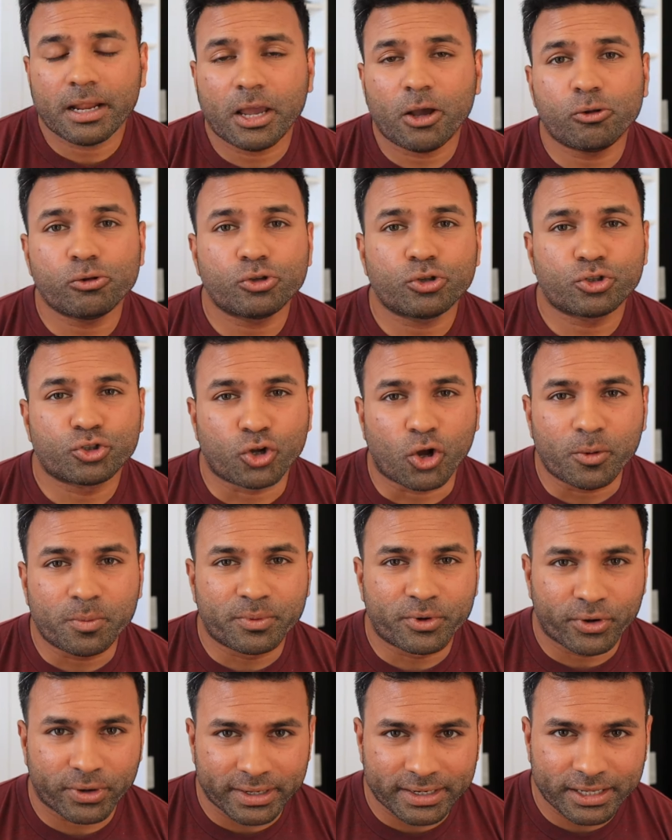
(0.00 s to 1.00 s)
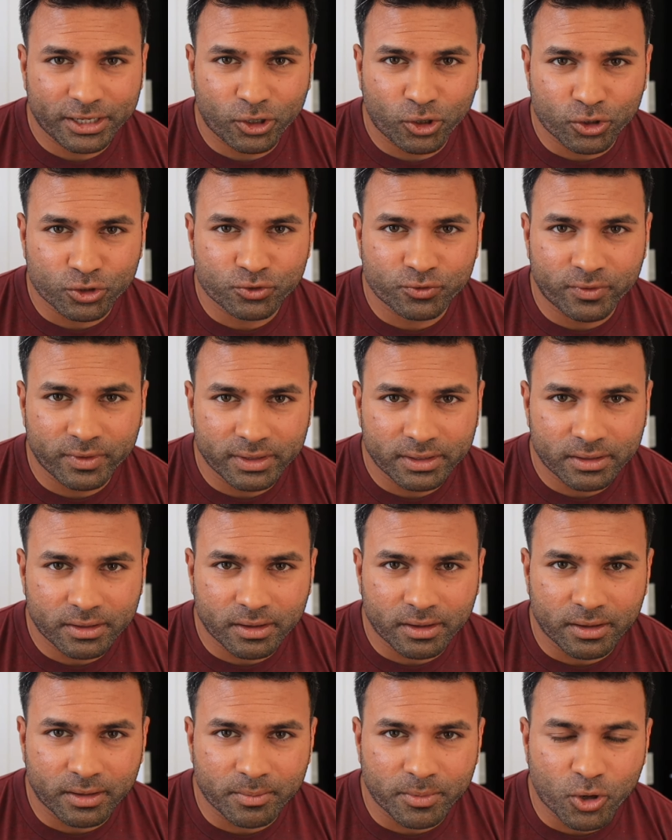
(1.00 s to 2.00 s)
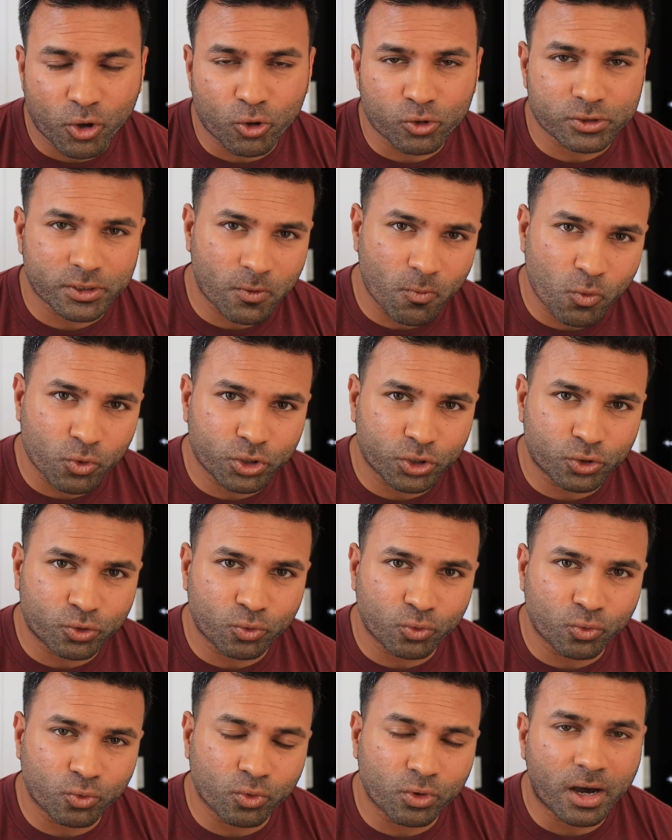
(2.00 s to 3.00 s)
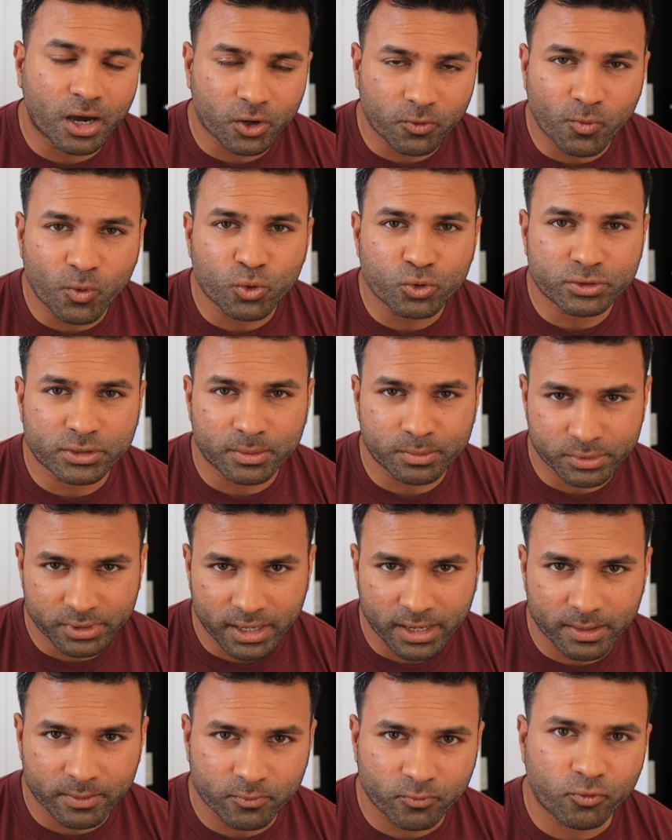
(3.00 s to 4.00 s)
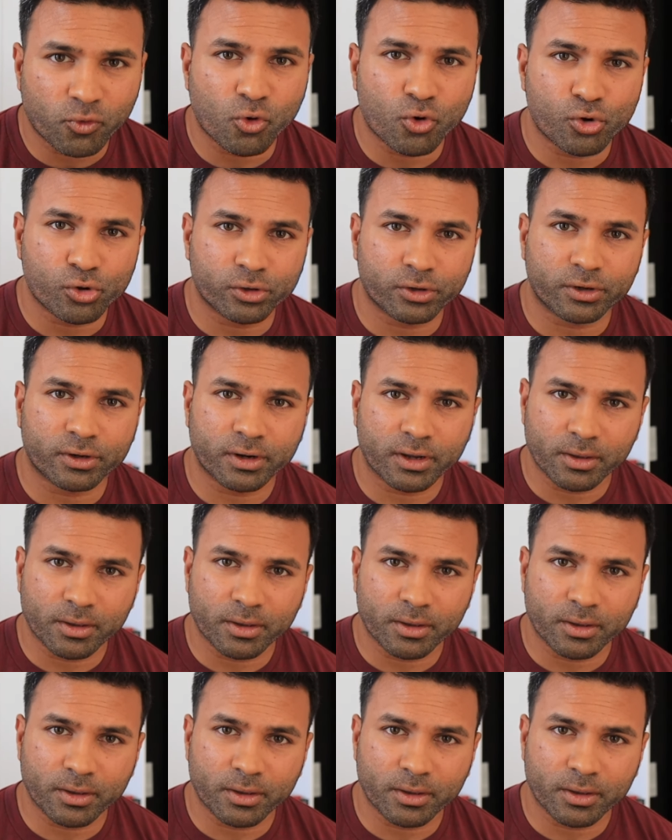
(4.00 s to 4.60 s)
I also stopped training CrossFit because I wanted to carve out some time for